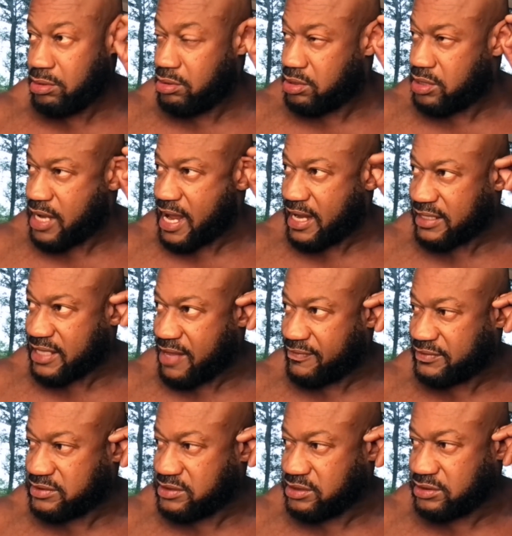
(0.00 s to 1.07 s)
Nah, because I have
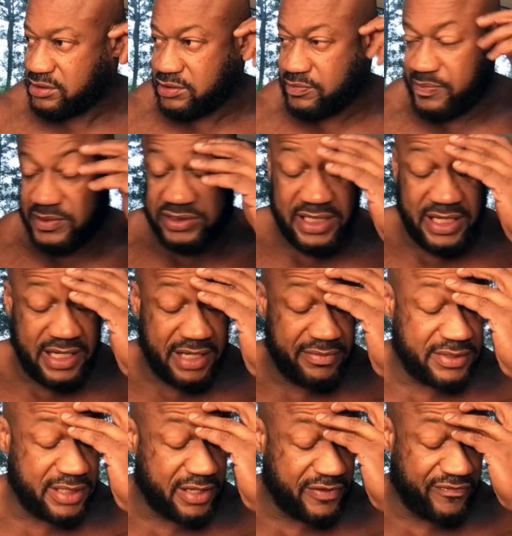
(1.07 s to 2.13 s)
a sneaky suspicion the
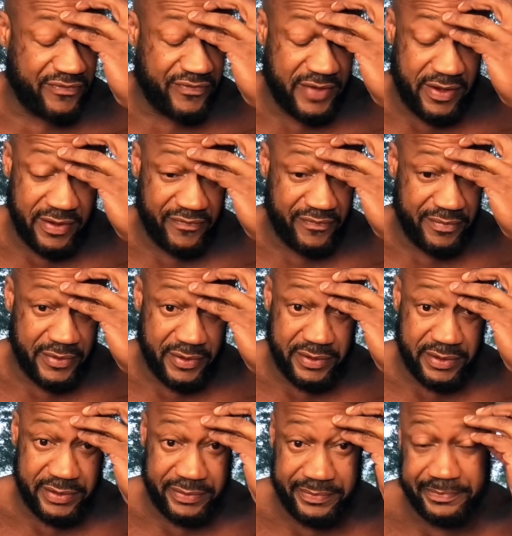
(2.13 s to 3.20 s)
name sounds very
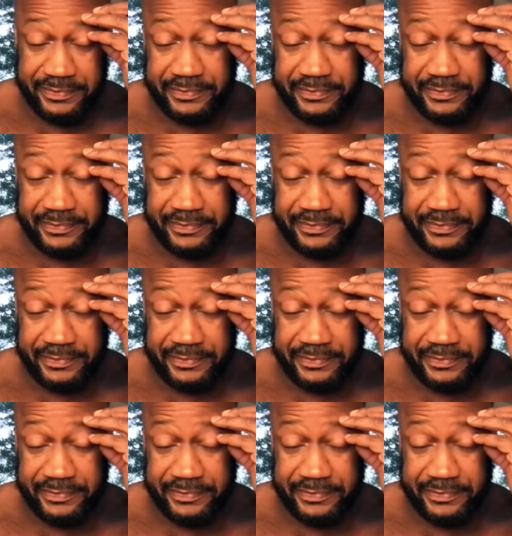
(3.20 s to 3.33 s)
familiar.